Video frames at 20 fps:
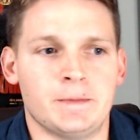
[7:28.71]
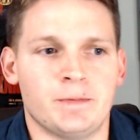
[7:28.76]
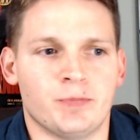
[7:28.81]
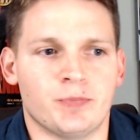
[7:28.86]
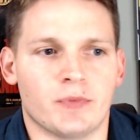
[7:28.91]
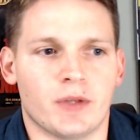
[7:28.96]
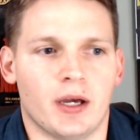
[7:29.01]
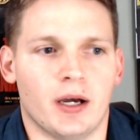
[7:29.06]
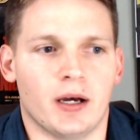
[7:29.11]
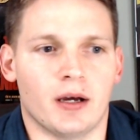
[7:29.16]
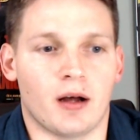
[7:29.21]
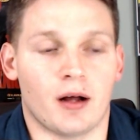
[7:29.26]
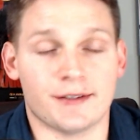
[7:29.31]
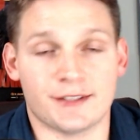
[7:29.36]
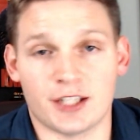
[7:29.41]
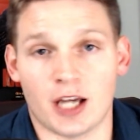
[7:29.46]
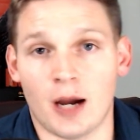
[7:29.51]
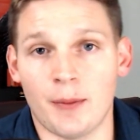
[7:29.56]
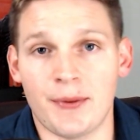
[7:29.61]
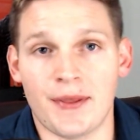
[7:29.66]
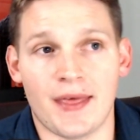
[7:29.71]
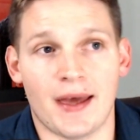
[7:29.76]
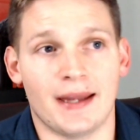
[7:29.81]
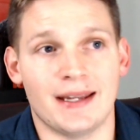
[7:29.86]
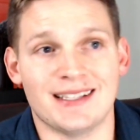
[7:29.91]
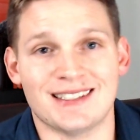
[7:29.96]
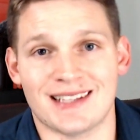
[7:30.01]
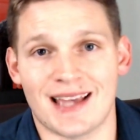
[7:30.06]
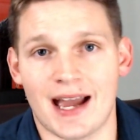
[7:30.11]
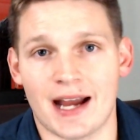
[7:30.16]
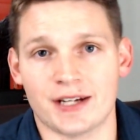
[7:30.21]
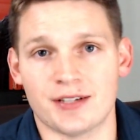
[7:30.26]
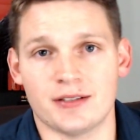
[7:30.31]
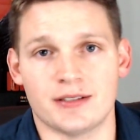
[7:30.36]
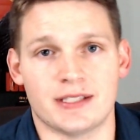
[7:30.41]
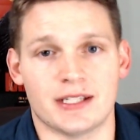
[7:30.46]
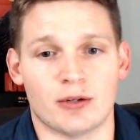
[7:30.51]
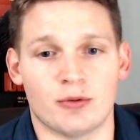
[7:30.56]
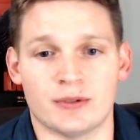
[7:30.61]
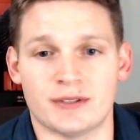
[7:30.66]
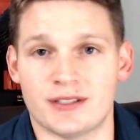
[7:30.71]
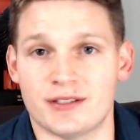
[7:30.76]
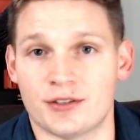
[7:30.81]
on top of that, his action sequences are